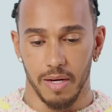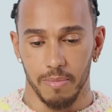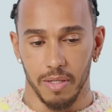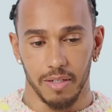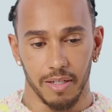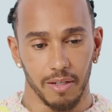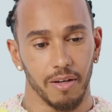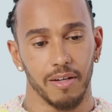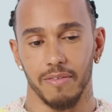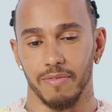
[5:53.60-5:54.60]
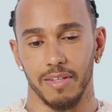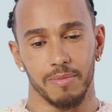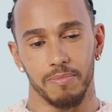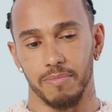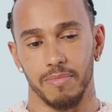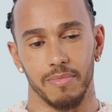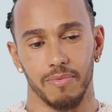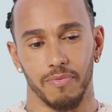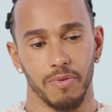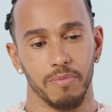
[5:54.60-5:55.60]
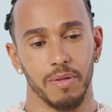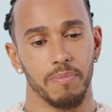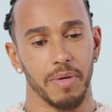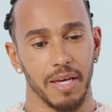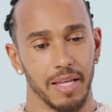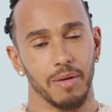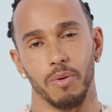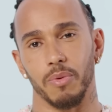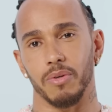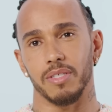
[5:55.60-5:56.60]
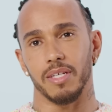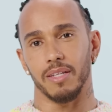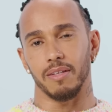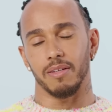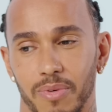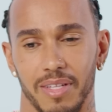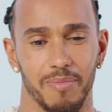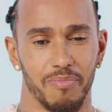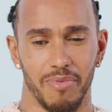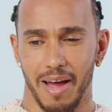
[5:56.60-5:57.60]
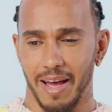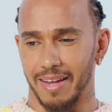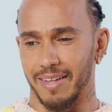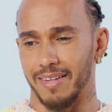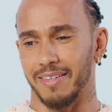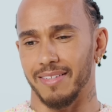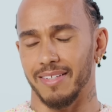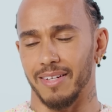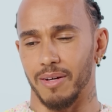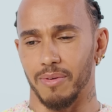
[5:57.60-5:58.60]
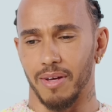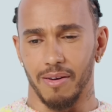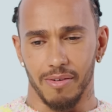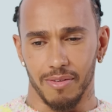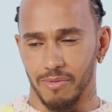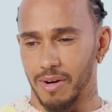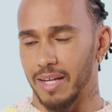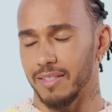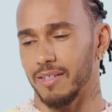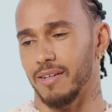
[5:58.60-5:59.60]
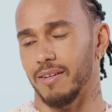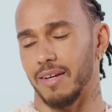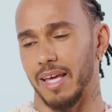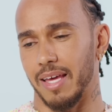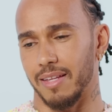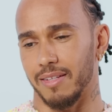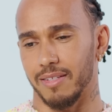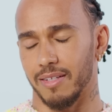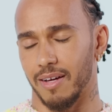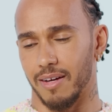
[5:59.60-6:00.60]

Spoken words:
I'm learning a lot. From the beginning when we were sitting with Brad and, you know, Aaron, the writer, and